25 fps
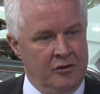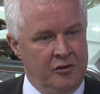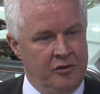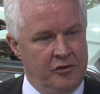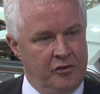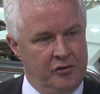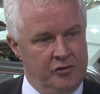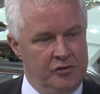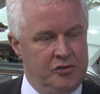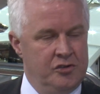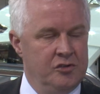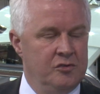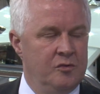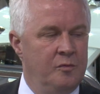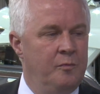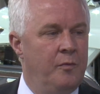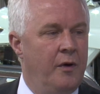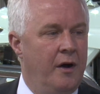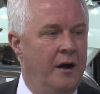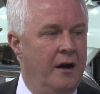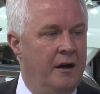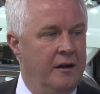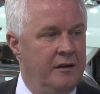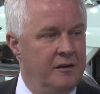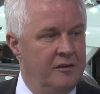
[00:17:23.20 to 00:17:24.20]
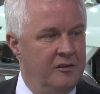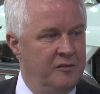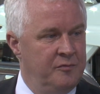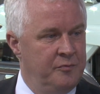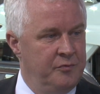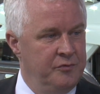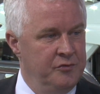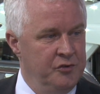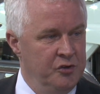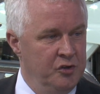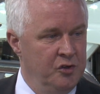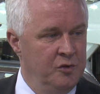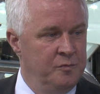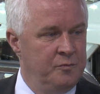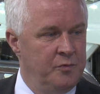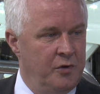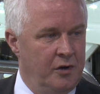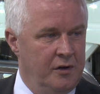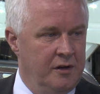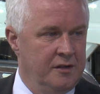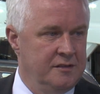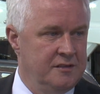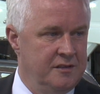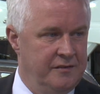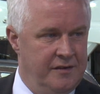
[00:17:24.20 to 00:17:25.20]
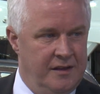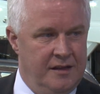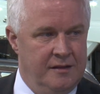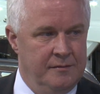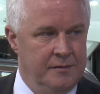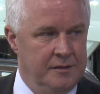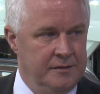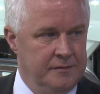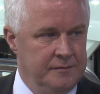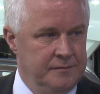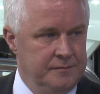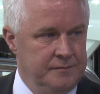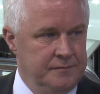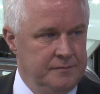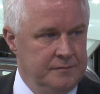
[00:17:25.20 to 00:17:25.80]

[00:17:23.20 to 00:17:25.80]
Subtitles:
crucial part of new product development.